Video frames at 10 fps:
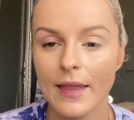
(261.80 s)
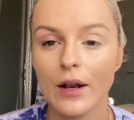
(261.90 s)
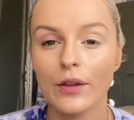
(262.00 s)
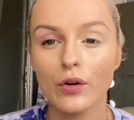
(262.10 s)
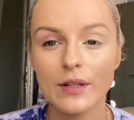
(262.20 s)
Then
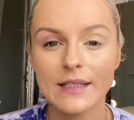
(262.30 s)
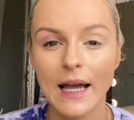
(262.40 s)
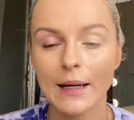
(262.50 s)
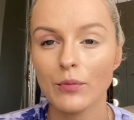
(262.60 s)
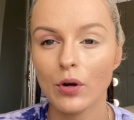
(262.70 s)
on the other
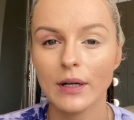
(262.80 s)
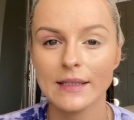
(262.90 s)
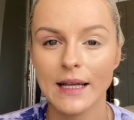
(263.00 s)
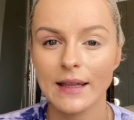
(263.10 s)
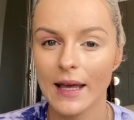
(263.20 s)
side, I'm not gonna
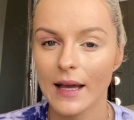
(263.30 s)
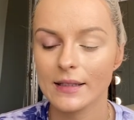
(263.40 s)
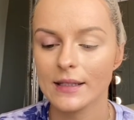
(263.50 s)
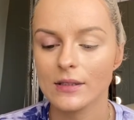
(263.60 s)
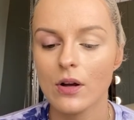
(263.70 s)
take the
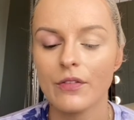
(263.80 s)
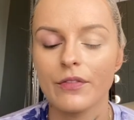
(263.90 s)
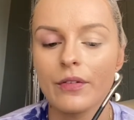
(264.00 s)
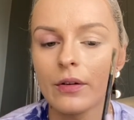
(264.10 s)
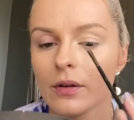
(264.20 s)
excess
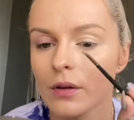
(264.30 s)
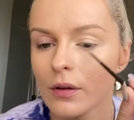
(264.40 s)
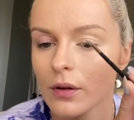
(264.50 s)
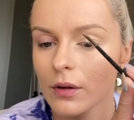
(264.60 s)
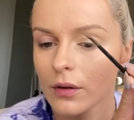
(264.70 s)
off.
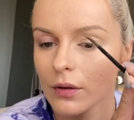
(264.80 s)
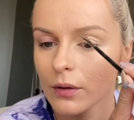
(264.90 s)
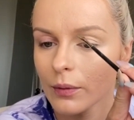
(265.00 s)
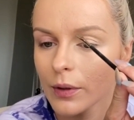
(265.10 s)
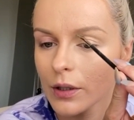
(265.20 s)

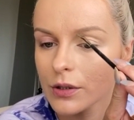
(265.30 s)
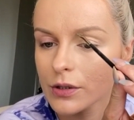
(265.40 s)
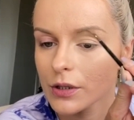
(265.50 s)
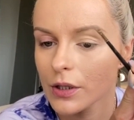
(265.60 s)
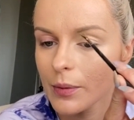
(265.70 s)
We are
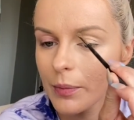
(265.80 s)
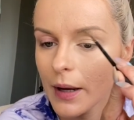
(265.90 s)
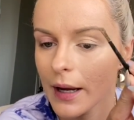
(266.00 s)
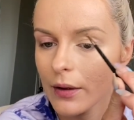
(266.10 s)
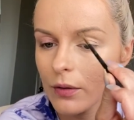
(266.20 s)
just gonna
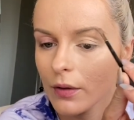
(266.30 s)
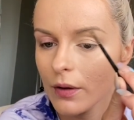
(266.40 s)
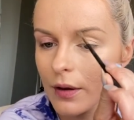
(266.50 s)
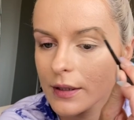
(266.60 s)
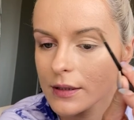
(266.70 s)
pile
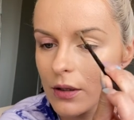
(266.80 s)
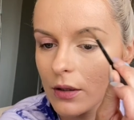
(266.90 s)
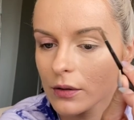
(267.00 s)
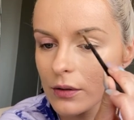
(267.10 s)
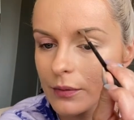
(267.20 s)
this
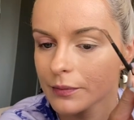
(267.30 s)
on.